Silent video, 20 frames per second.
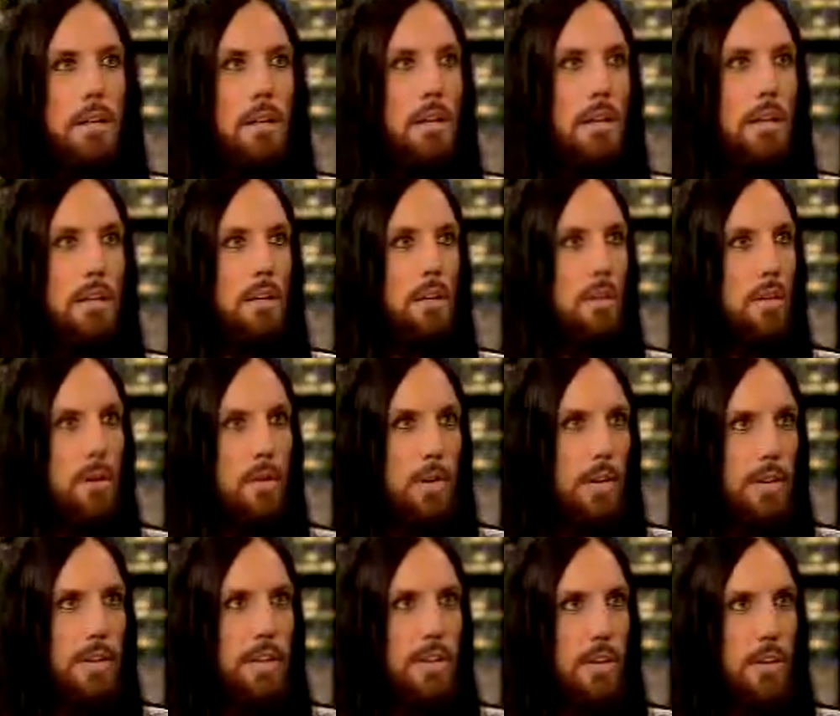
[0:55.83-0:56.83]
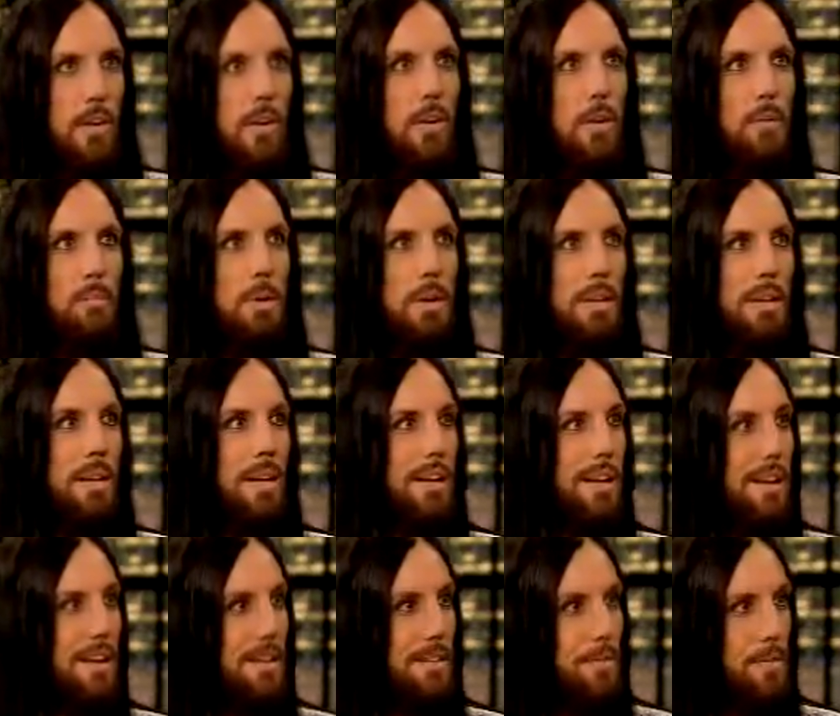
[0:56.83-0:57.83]
Yeah. You know, look what it did to her. But
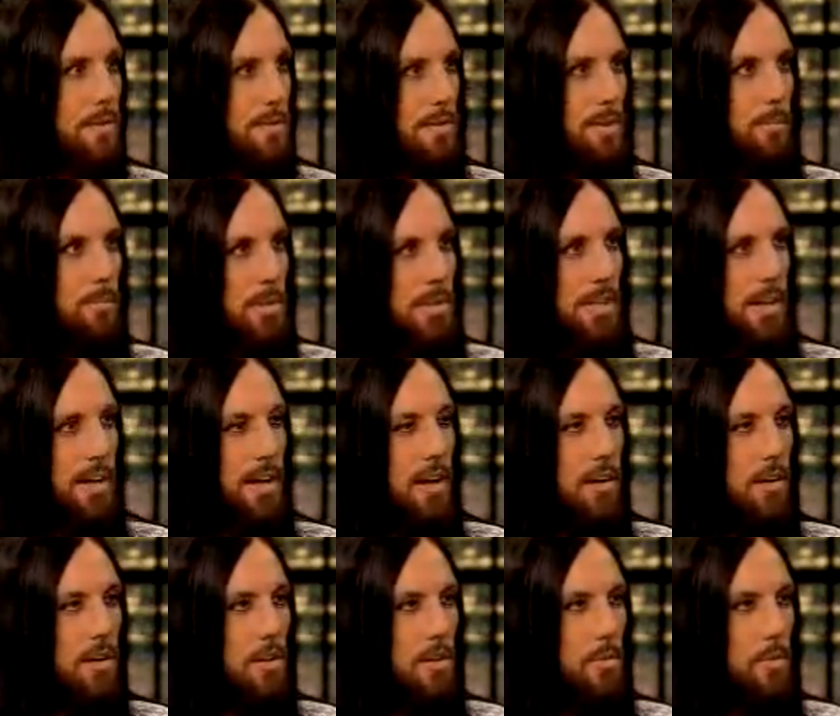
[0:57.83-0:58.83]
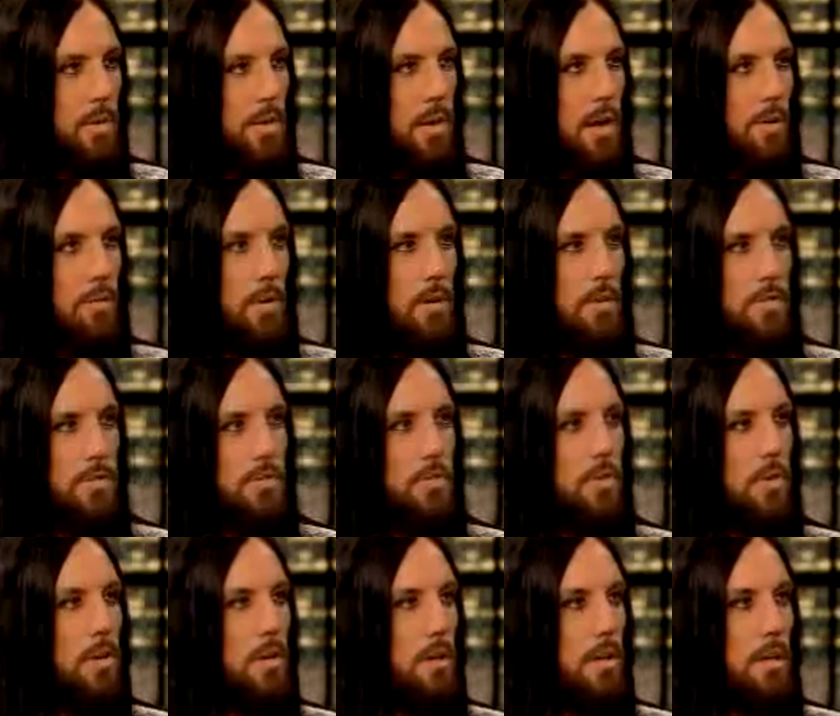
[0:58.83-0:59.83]
for some reason, I got hooked one night when I was
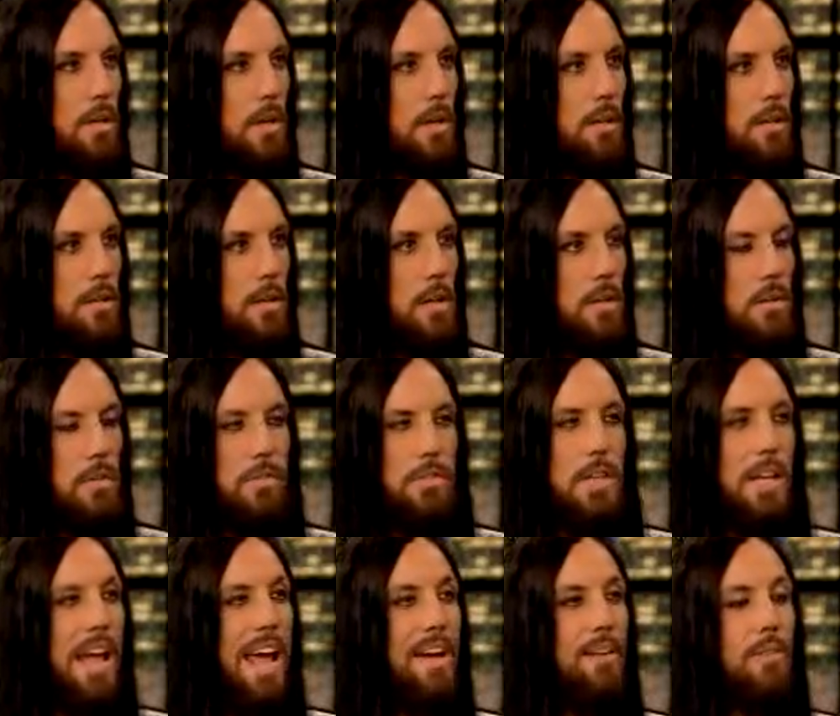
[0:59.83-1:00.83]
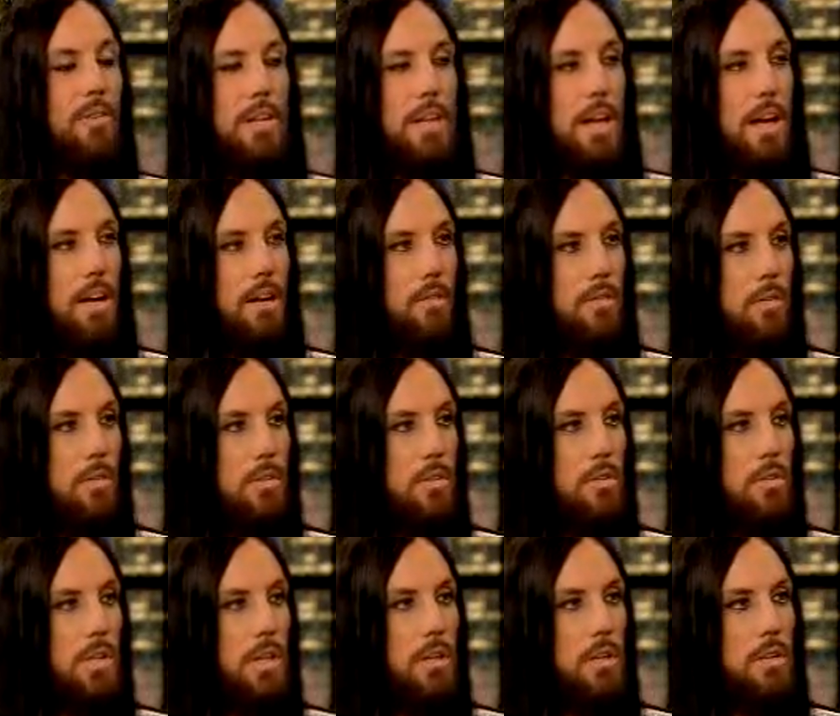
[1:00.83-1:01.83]
drunk, and I used it every day for 2
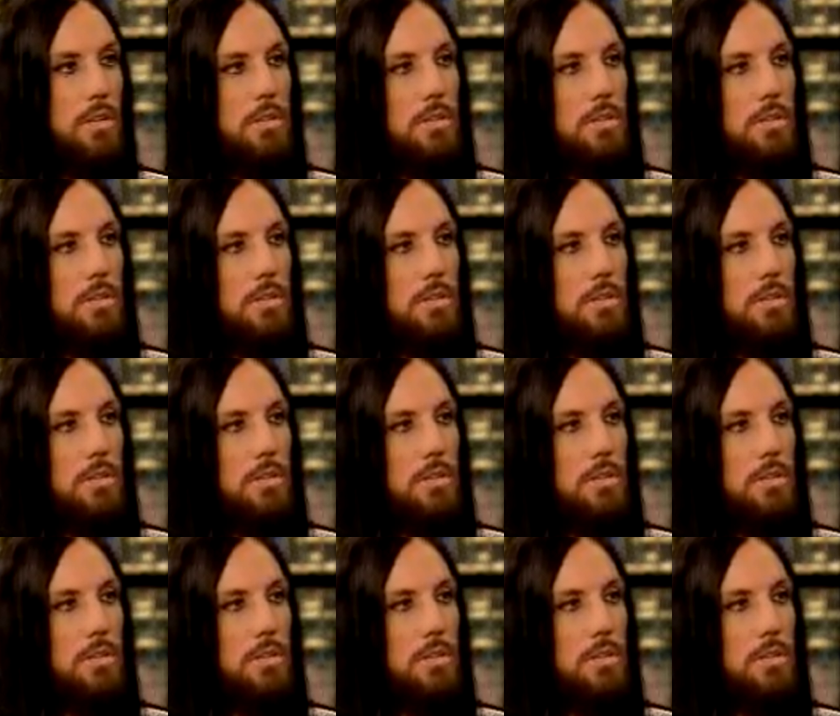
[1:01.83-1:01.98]
years.